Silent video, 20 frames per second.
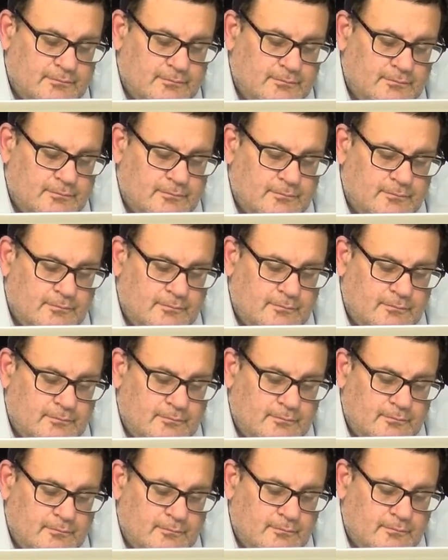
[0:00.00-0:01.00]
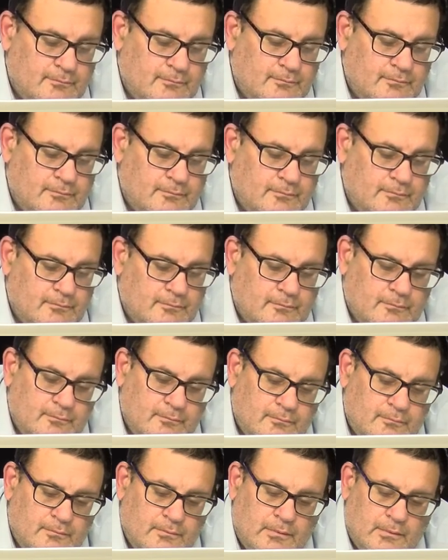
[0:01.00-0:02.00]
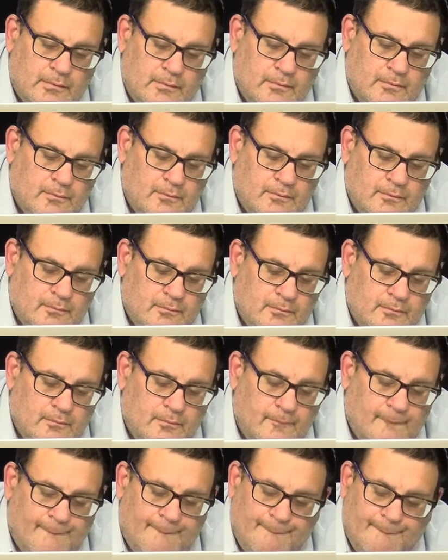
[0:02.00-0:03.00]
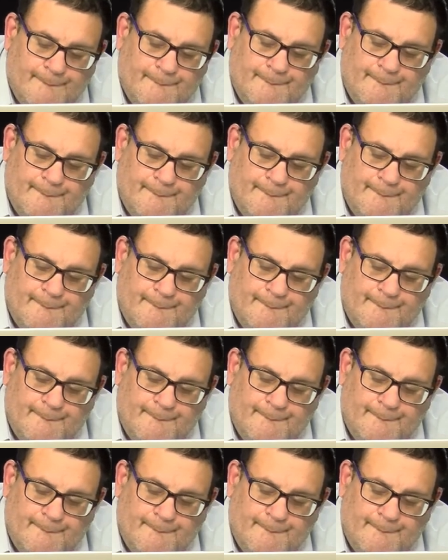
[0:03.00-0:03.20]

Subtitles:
Nothing is said.